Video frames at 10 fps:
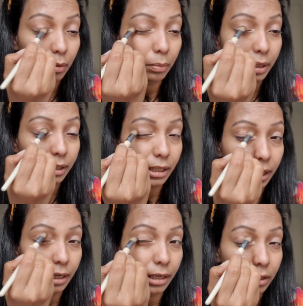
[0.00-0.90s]
Once
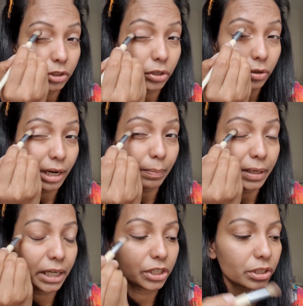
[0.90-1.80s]
the general
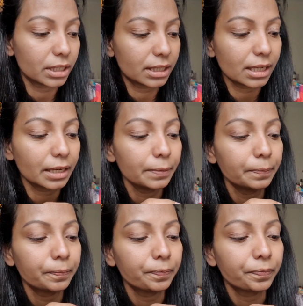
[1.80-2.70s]
application is done,
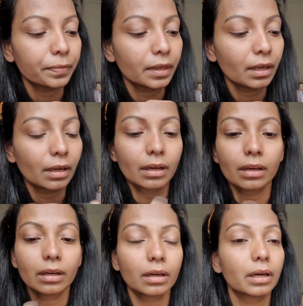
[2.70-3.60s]

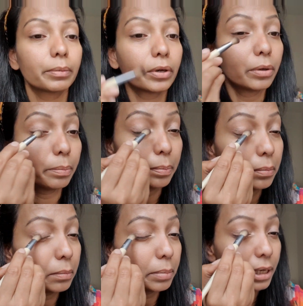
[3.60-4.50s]
I'm going to
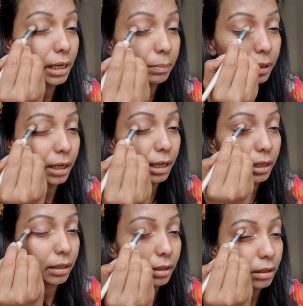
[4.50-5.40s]
build up the
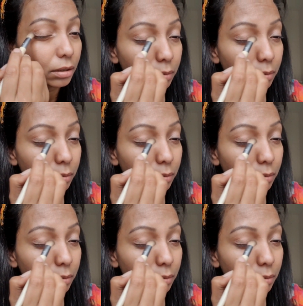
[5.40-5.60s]
color